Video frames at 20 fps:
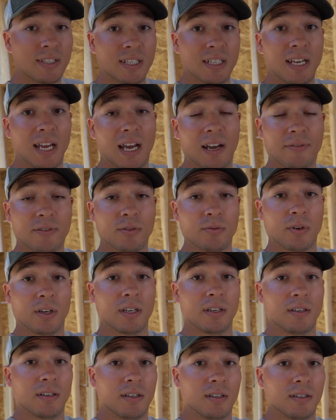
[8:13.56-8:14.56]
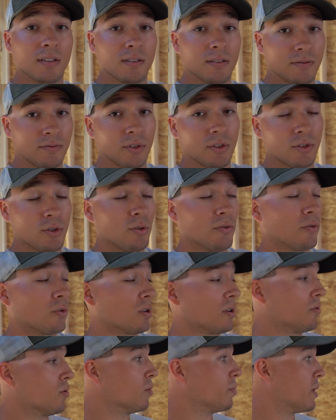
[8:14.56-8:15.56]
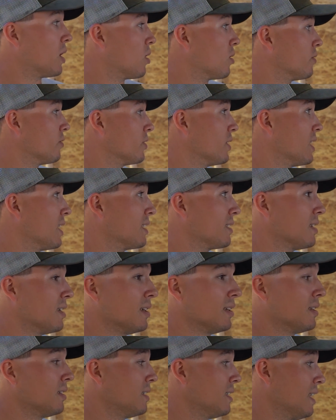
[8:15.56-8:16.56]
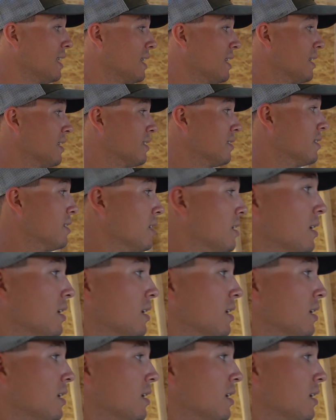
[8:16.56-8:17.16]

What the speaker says: did have to run 240 volt power for that, and